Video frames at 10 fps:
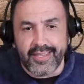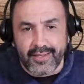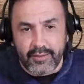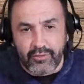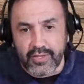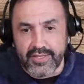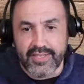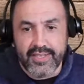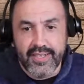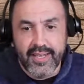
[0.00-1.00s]
the
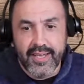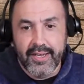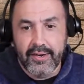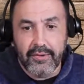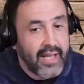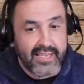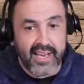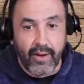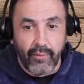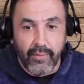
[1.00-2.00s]
difference right
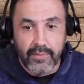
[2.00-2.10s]
now.